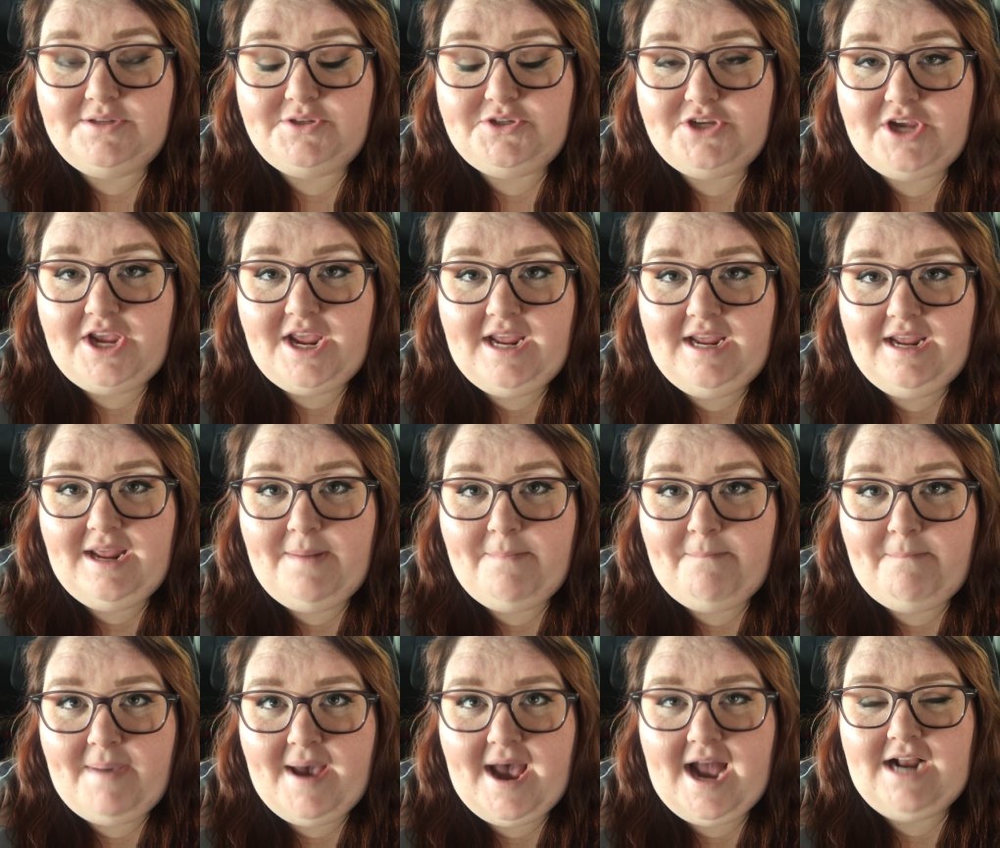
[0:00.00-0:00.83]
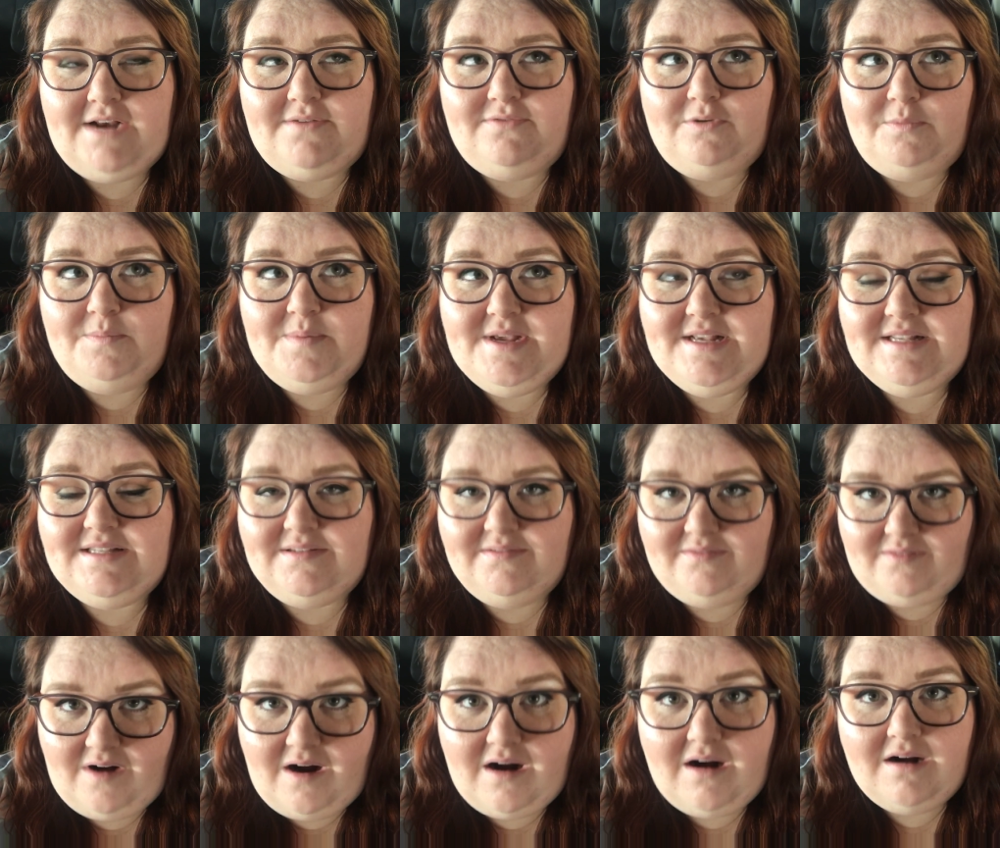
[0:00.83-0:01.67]
such a impactful piece
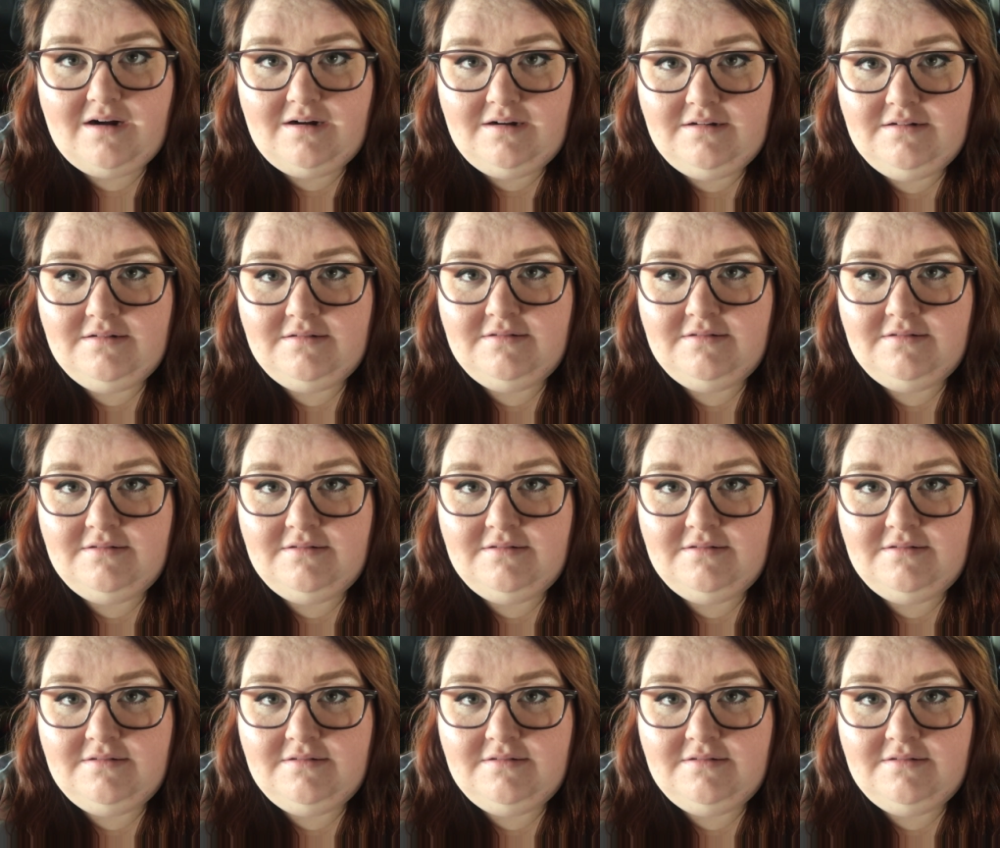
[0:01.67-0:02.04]
of art,